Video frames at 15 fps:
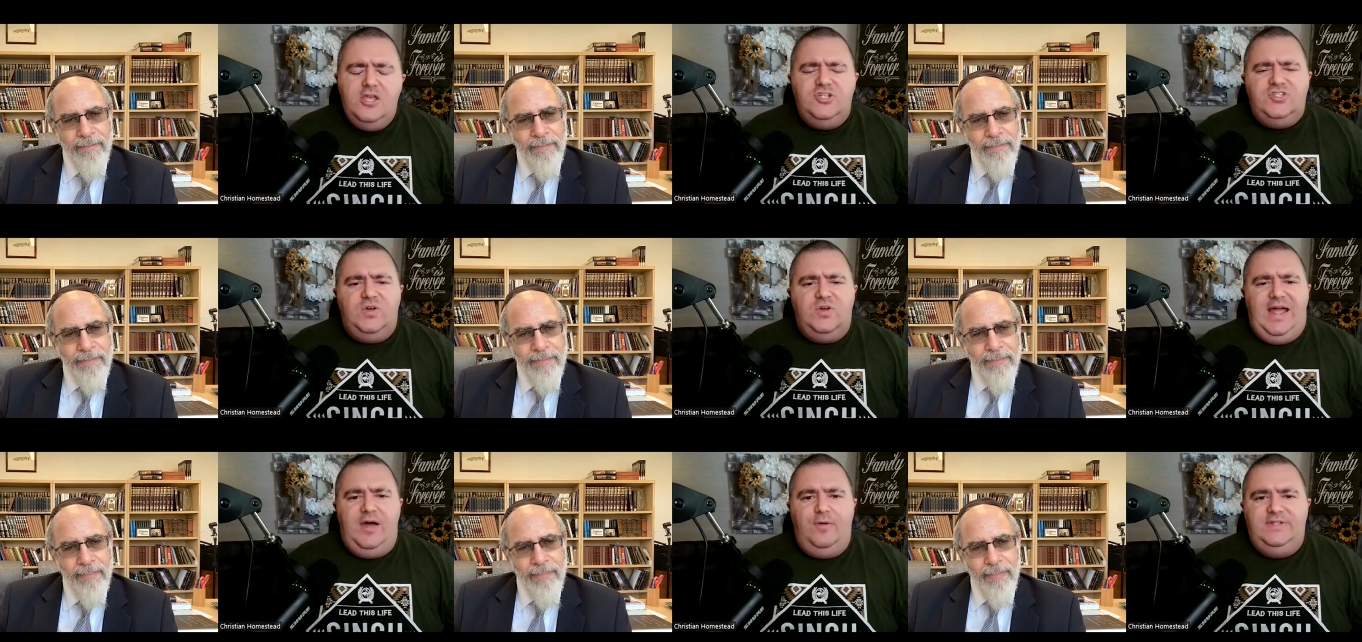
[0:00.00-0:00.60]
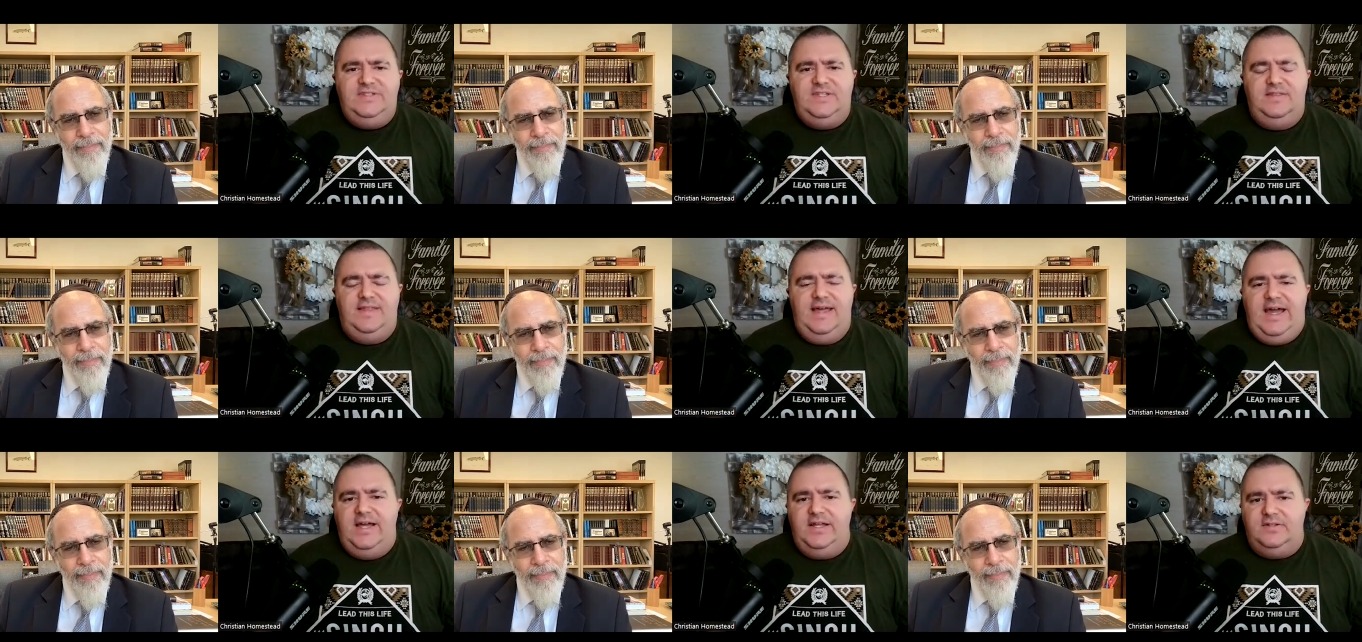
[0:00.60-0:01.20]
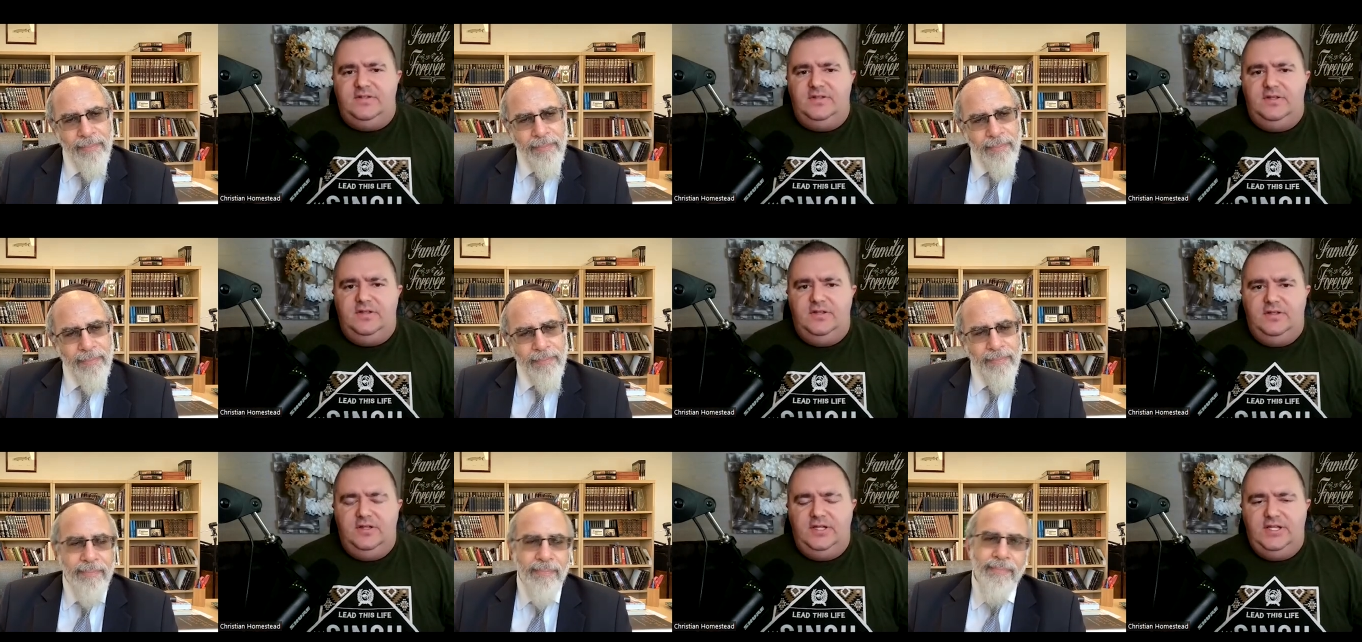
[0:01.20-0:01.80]
Speaker 1: so how is it that
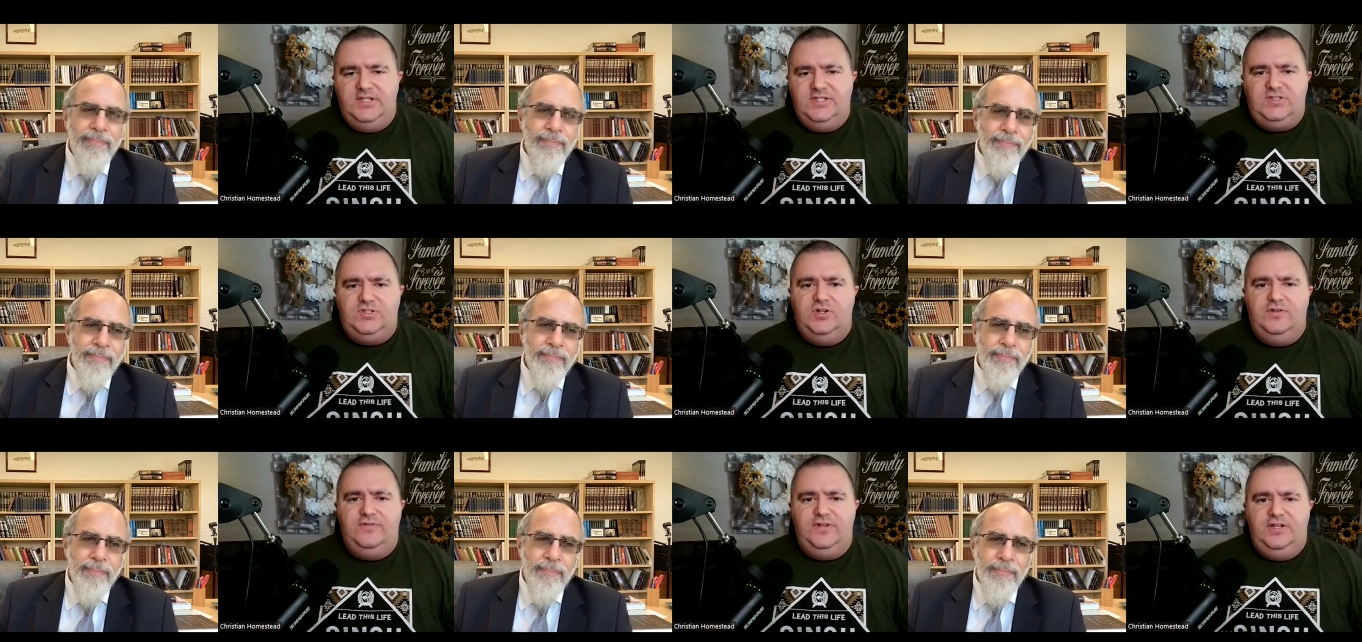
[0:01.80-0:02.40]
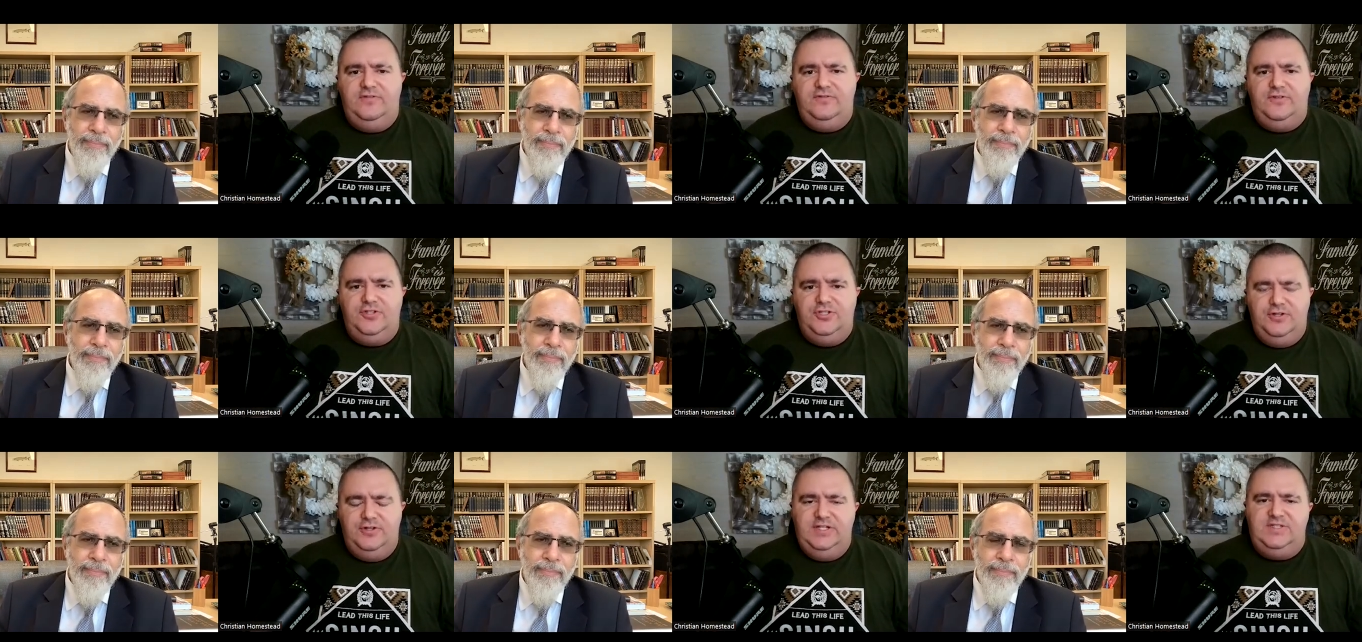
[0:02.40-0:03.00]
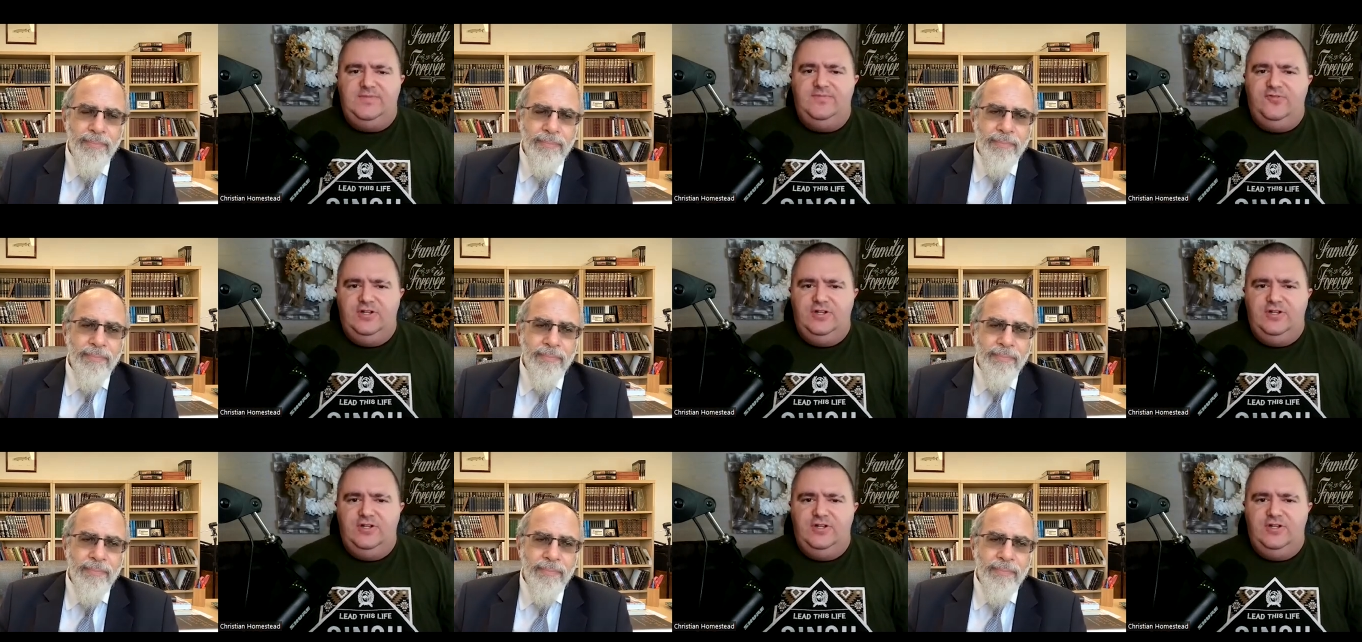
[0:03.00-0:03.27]
conservative Judaism,